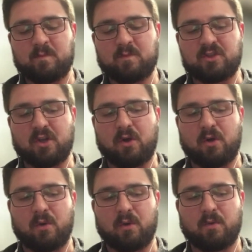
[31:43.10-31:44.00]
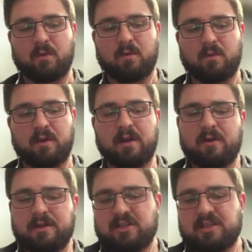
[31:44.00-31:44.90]
So,
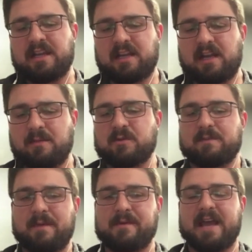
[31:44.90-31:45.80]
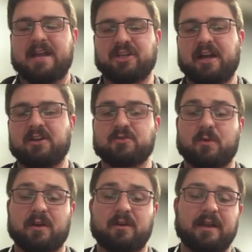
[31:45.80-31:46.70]
it comes with maybe that challenge
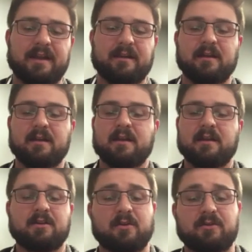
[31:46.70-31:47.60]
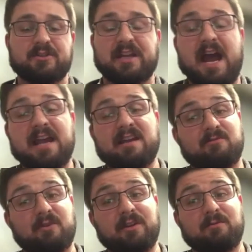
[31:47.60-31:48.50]
where like, there's a guy you'd
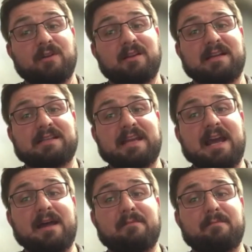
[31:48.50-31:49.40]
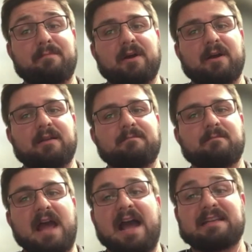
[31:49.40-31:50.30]
really, really like to get, but
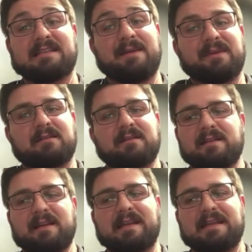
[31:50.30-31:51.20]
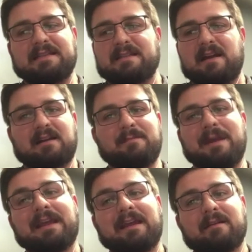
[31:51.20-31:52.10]
academically, like he's not going to
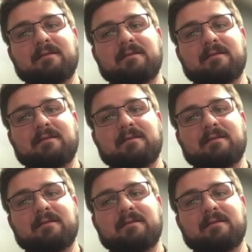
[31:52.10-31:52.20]
make it.